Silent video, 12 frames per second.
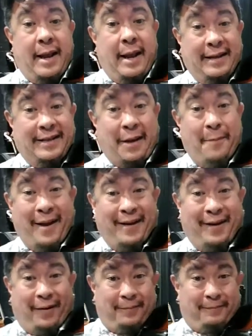Let's come back
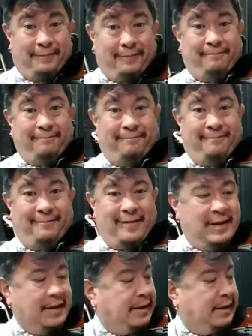here.
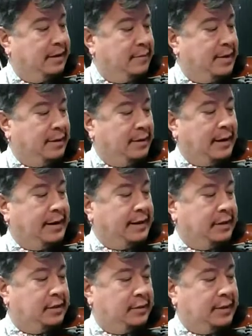In the middle, I can
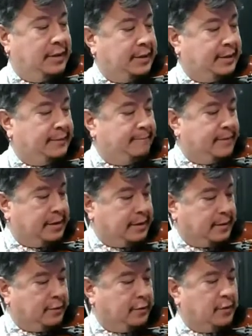do this and
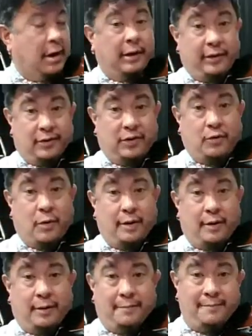go a little
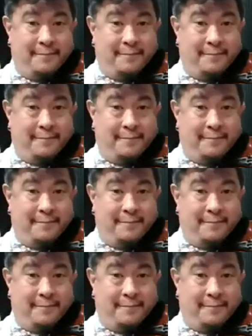stronger.